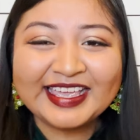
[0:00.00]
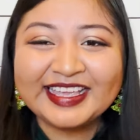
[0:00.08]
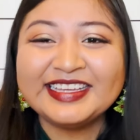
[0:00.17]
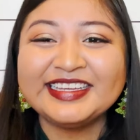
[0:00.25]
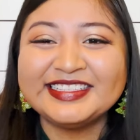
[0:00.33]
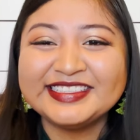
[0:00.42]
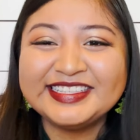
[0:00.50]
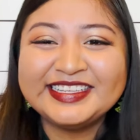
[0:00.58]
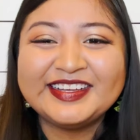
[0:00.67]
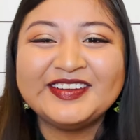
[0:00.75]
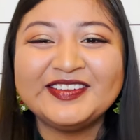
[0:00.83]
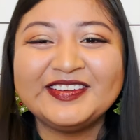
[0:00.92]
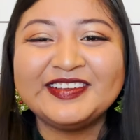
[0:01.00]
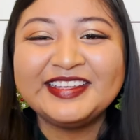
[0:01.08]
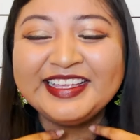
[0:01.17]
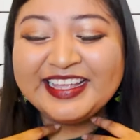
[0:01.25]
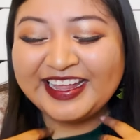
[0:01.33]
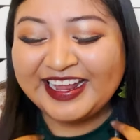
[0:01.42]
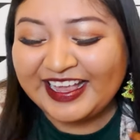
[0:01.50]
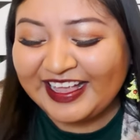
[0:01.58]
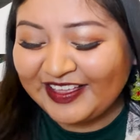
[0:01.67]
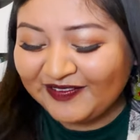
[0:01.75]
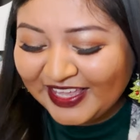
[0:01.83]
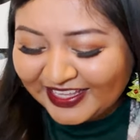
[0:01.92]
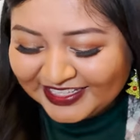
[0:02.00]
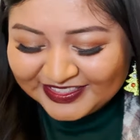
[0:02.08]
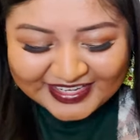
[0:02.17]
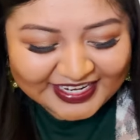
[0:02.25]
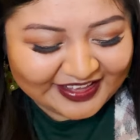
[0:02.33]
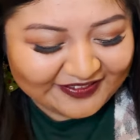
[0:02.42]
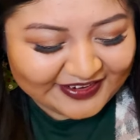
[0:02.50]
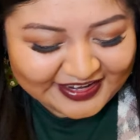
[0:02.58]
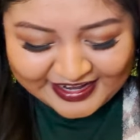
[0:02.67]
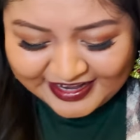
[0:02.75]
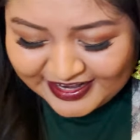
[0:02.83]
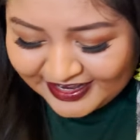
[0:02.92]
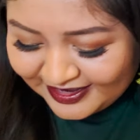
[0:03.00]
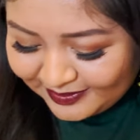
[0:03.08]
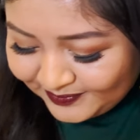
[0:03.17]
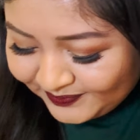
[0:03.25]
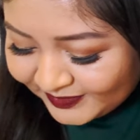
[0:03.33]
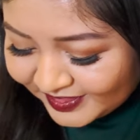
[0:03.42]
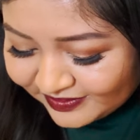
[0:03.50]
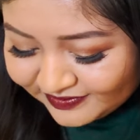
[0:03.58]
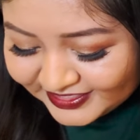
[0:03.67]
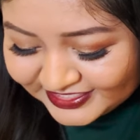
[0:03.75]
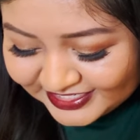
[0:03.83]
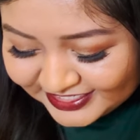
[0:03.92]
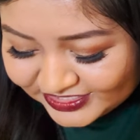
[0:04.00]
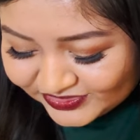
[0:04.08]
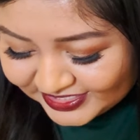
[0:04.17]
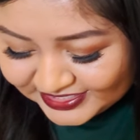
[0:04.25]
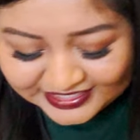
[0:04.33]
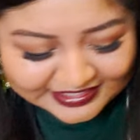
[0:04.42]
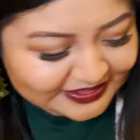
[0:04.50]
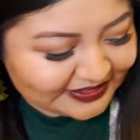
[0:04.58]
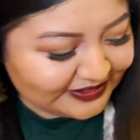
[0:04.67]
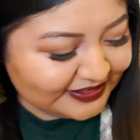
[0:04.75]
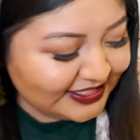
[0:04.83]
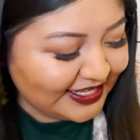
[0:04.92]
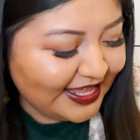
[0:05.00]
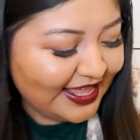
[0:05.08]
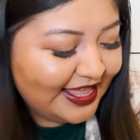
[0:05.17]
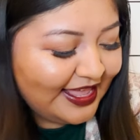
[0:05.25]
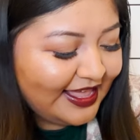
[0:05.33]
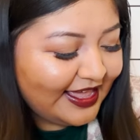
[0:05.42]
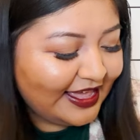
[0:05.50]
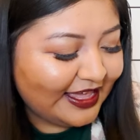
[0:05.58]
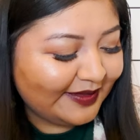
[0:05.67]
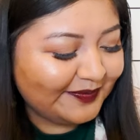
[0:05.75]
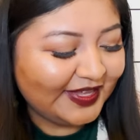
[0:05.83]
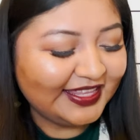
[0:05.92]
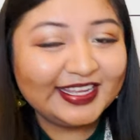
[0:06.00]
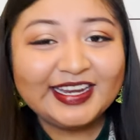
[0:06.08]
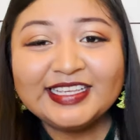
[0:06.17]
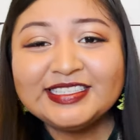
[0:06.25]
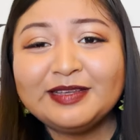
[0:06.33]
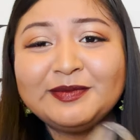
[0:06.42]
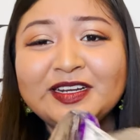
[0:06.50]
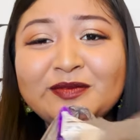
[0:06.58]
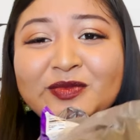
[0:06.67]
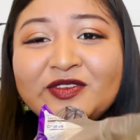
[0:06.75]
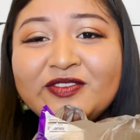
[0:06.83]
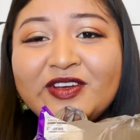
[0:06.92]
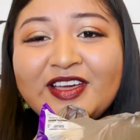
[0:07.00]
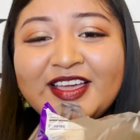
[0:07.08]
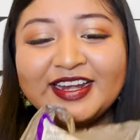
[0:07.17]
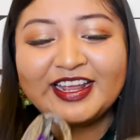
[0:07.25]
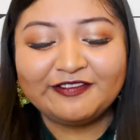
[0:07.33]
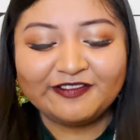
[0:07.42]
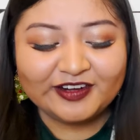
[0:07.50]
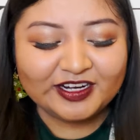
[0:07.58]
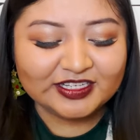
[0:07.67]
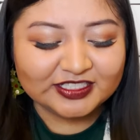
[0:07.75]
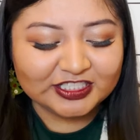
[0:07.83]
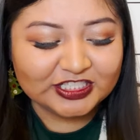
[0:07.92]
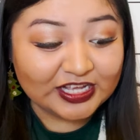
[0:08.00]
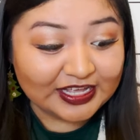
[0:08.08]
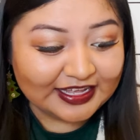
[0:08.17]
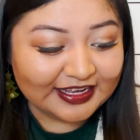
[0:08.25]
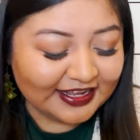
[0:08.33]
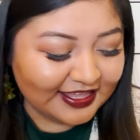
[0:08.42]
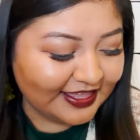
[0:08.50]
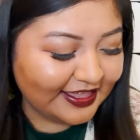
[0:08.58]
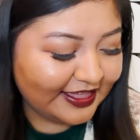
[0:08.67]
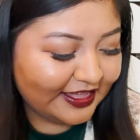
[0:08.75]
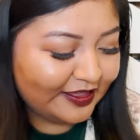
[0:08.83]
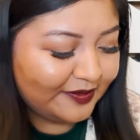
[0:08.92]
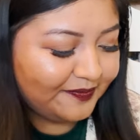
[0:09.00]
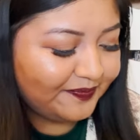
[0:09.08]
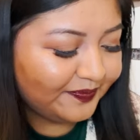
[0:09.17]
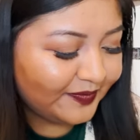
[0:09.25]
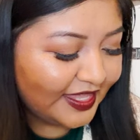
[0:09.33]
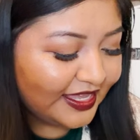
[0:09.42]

so um, yeah that's what I got for her hopefully she enjoys those um, and then next I'm gonna move on I forgot um,